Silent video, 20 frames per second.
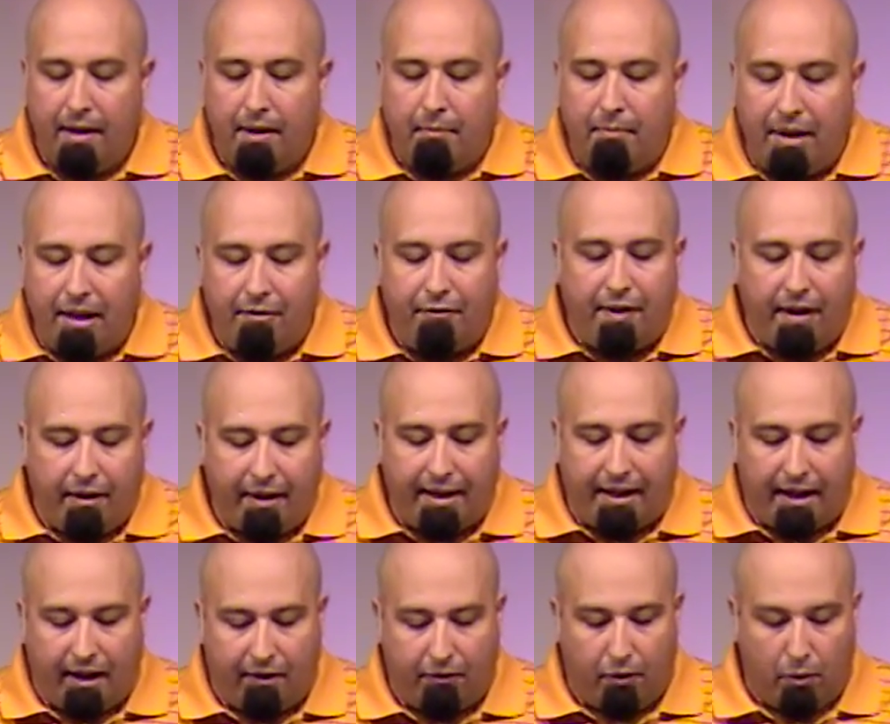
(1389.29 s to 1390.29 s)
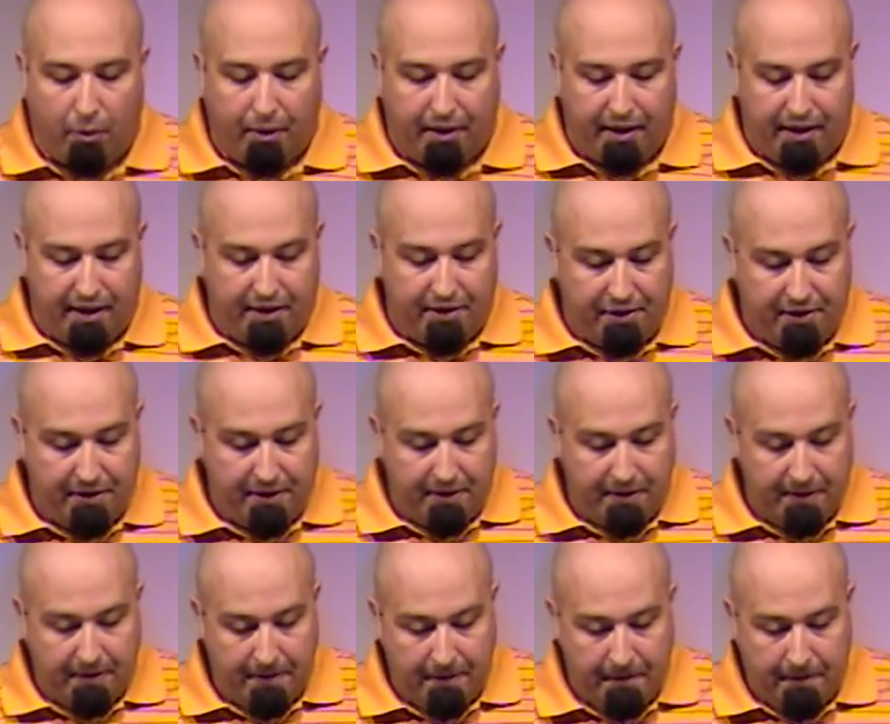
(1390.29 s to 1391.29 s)
Be very careful with this.
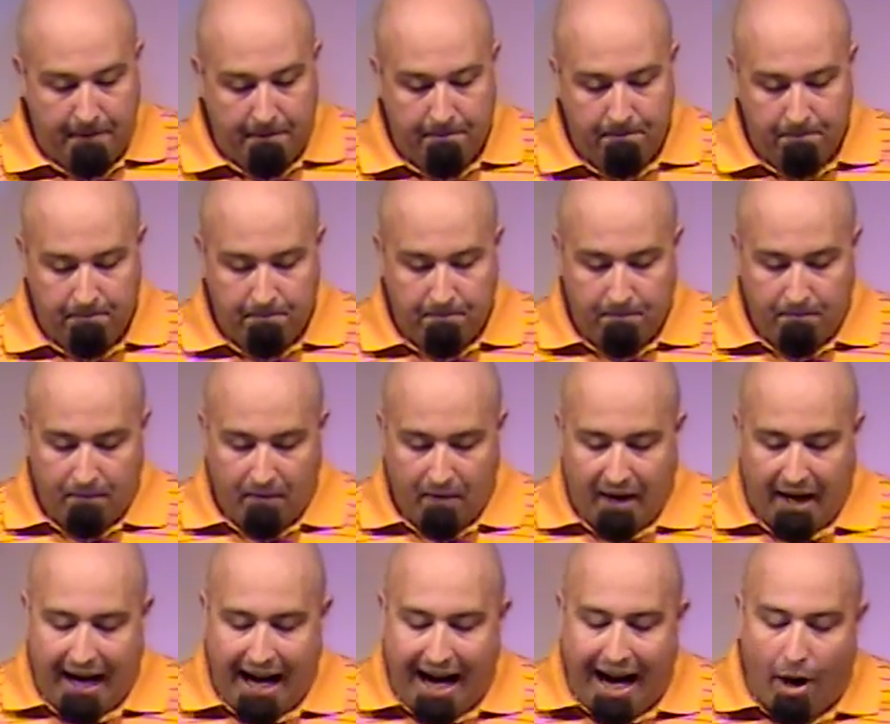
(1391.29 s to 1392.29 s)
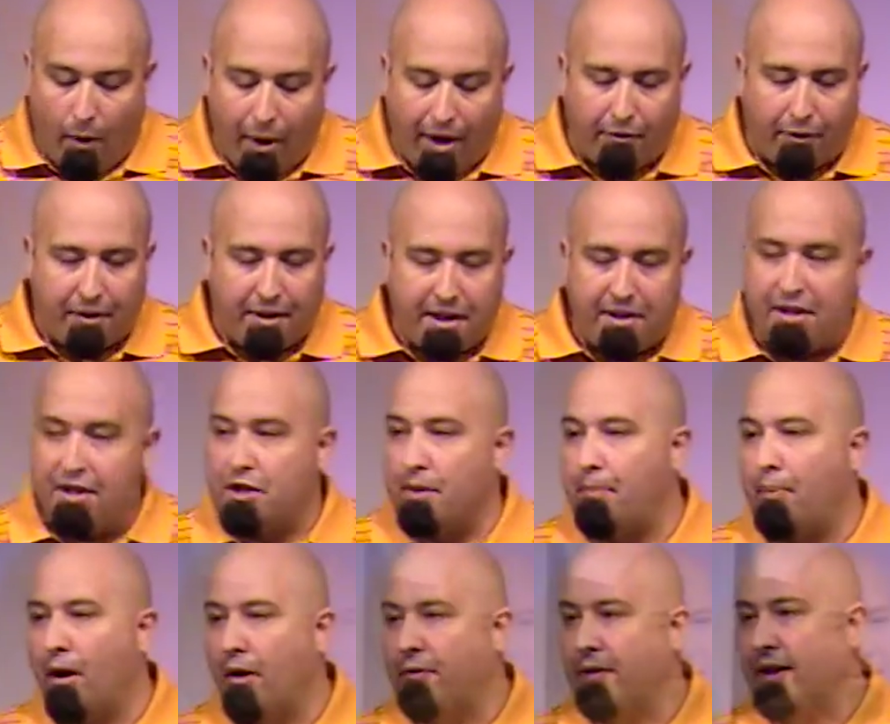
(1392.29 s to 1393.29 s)
However, this is a
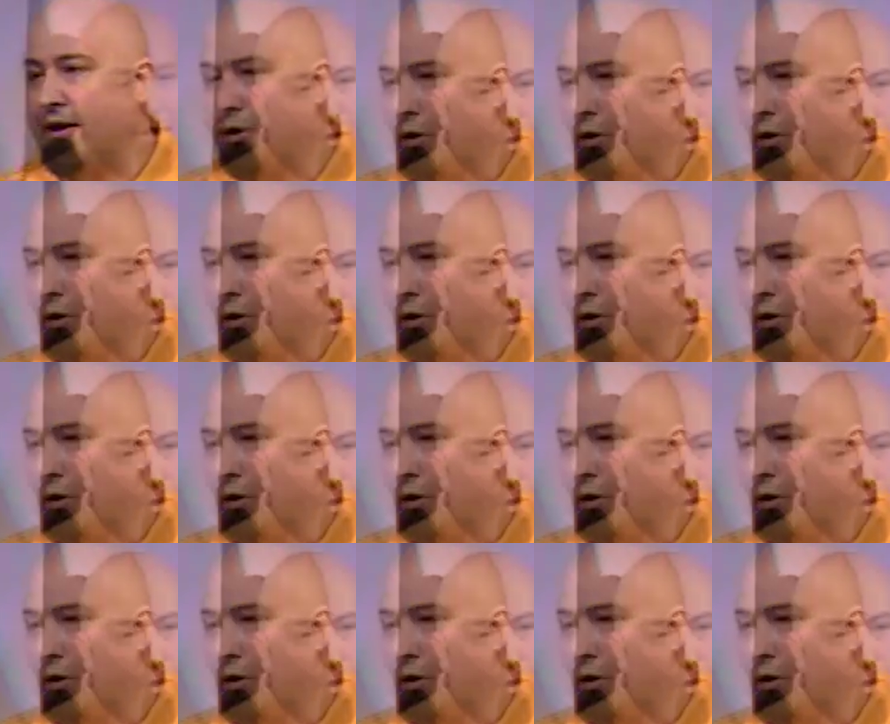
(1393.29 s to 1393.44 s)
perfect